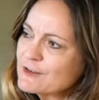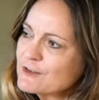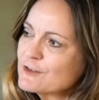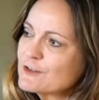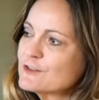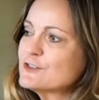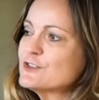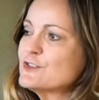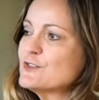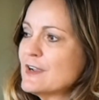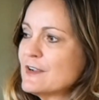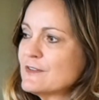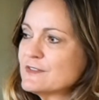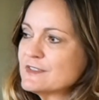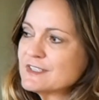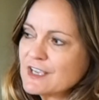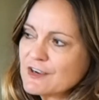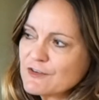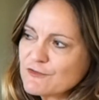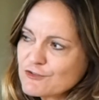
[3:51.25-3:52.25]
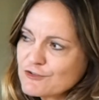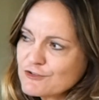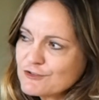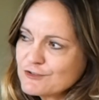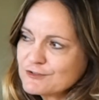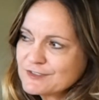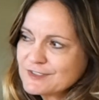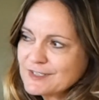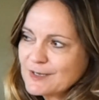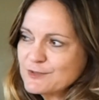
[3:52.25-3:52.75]
or do you have several
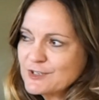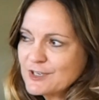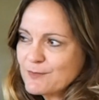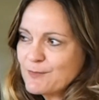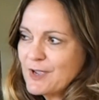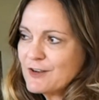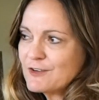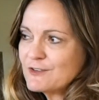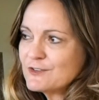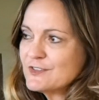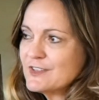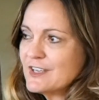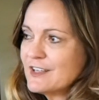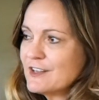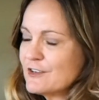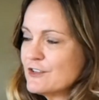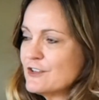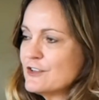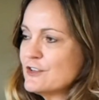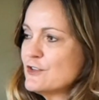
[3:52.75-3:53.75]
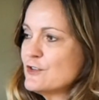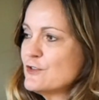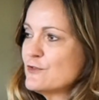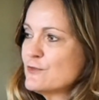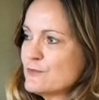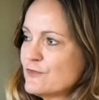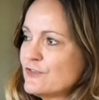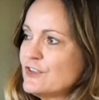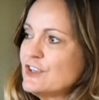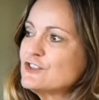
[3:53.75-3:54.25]
subject matters that you
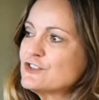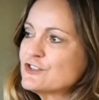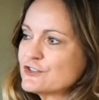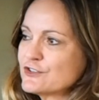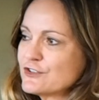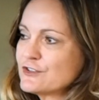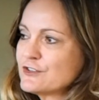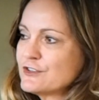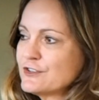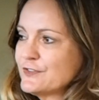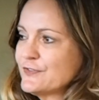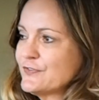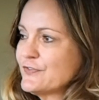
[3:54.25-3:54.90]
feature?